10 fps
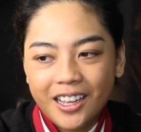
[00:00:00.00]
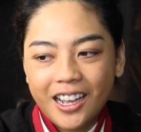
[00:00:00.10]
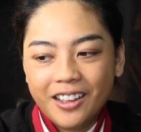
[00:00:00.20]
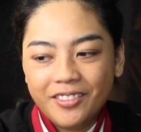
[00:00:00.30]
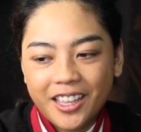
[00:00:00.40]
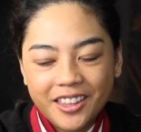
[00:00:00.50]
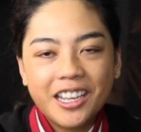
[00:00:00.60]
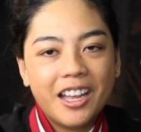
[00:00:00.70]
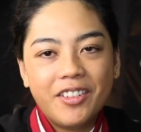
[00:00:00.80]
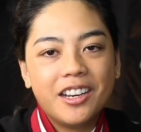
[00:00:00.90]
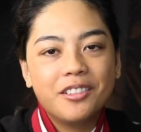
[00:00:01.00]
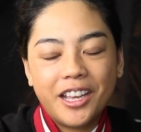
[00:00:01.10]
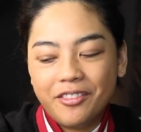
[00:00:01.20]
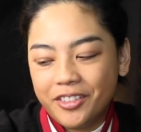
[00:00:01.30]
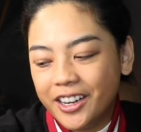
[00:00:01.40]
I think I've handled
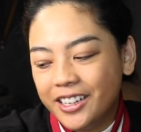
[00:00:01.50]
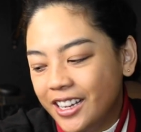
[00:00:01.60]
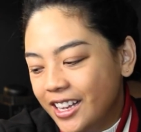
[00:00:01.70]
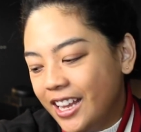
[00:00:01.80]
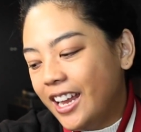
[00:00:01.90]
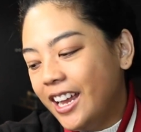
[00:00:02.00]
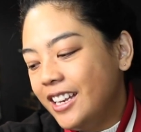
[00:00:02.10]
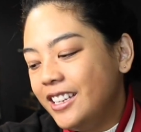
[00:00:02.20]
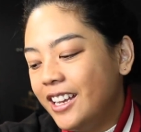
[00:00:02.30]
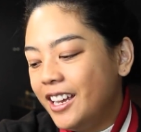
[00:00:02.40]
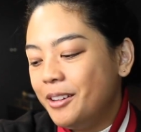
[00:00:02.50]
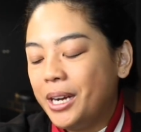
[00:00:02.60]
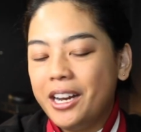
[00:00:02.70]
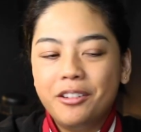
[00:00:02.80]
that fine. And but I